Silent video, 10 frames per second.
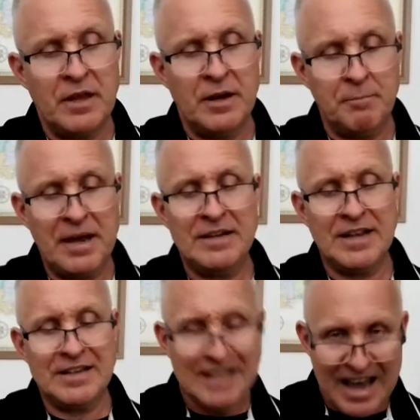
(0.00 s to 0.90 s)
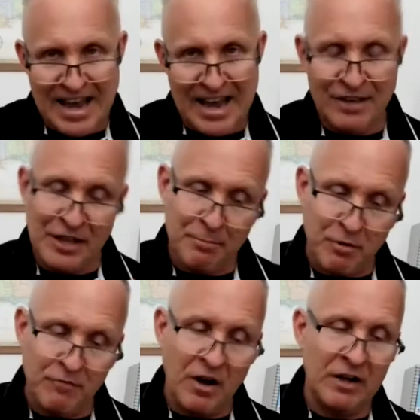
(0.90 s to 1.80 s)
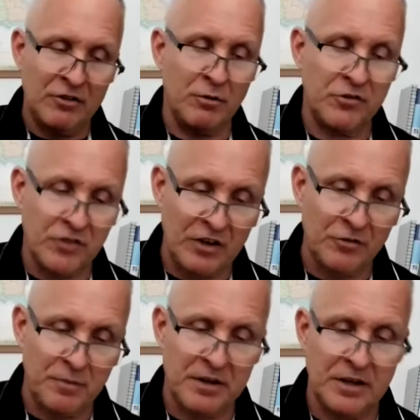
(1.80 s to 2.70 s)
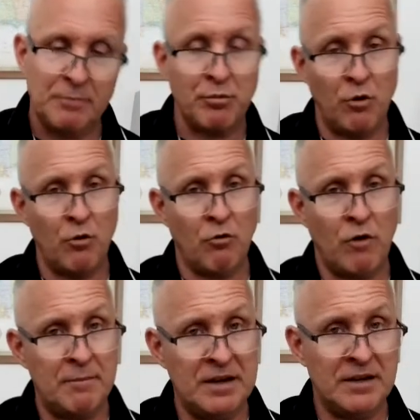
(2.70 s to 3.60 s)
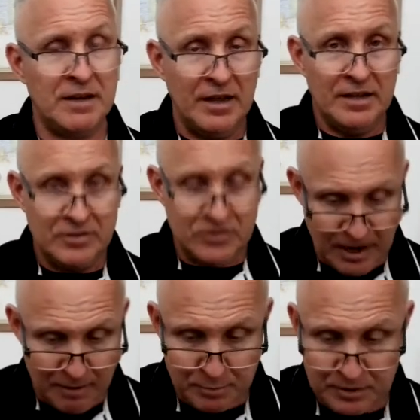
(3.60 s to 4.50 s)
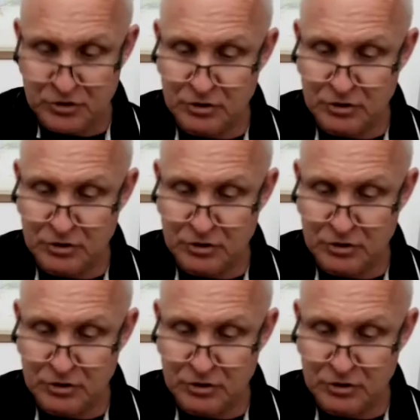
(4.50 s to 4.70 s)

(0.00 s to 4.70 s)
in Appendix A, they provide you assessment and programming templates.